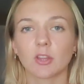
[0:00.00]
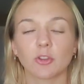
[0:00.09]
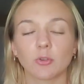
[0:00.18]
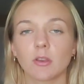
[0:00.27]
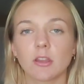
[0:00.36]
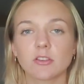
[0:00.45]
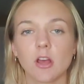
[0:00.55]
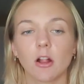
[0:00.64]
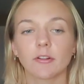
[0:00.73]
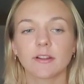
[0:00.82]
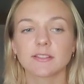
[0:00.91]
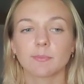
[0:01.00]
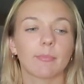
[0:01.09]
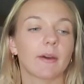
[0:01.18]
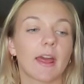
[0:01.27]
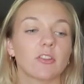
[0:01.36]
gluten intolerance,
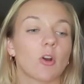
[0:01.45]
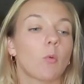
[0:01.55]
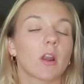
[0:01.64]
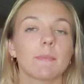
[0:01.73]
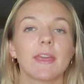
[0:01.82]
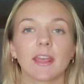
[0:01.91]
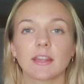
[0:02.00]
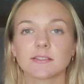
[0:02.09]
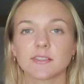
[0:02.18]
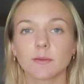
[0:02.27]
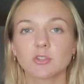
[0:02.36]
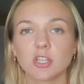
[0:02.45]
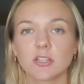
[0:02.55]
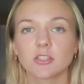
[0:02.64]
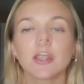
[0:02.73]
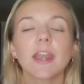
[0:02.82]
but I don't wanna make any
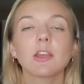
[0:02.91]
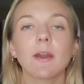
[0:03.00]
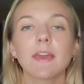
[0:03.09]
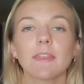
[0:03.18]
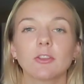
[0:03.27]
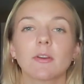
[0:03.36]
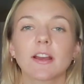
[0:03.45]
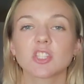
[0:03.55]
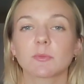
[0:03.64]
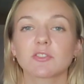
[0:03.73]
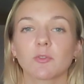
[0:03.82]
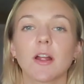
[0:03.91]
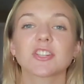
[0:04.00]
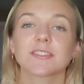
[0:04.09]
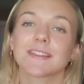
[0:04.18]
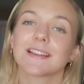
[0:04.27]
assumptions. Anyway, thank you guys so much for
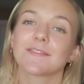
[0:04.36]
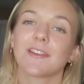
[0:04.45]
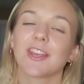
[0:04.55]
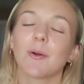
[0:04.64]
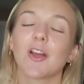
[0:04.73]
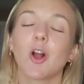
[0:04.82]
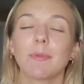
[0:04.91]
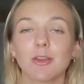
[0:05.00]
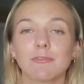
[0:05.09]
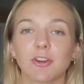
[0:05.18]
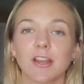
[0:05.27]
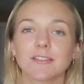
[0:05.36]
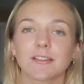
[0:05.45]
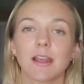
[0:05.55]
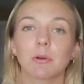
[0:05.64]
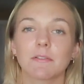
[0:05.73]
watching today's video. I hope that you have a great
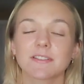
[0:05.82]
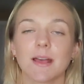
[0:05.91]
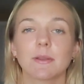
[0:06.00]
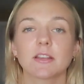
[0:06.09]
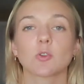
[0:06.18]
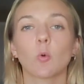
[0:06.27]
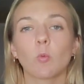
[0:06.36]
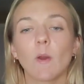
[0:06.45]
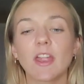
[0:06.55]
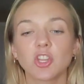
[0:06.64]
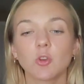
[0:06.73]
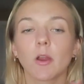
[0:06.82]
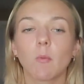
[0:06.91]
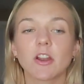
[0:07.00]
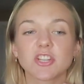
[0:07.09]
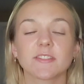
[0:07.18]
day or night, whatever time it is when you
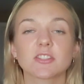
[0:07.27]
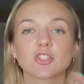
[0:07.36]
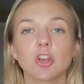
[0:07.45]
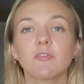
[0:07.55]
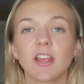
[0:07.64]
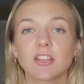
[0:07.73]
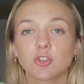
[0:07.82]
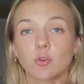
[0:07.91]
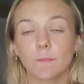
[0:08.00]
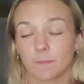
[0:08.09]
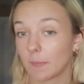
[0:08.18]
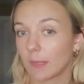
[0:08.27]
are watching this. Don't forget to,